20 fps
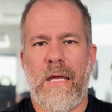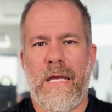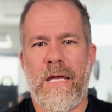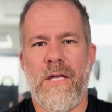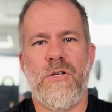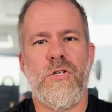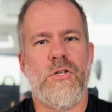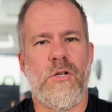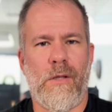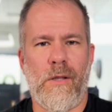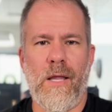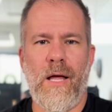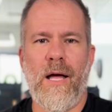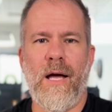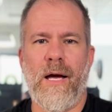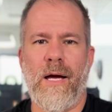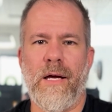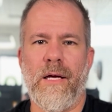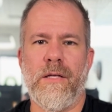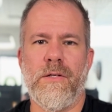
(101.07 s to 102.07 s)
In
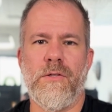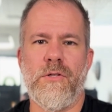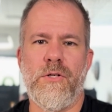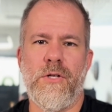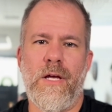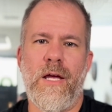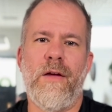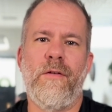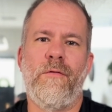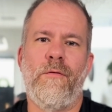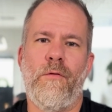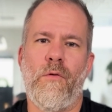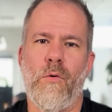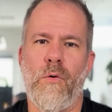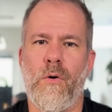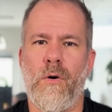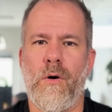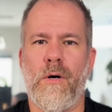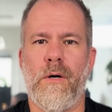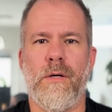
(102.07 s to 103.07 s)
July,
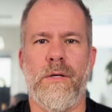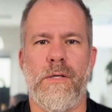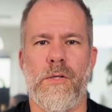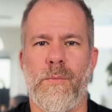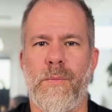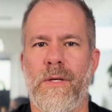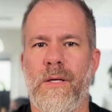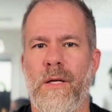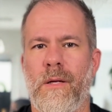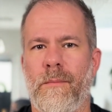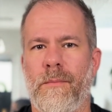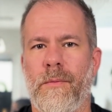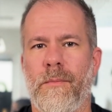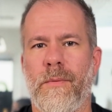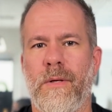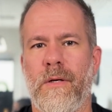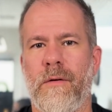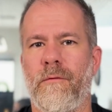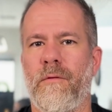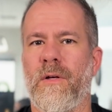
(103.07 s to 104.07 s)
GA4 is being
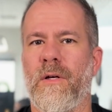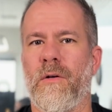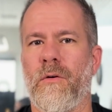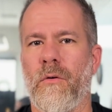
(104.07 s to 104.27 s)
implemented via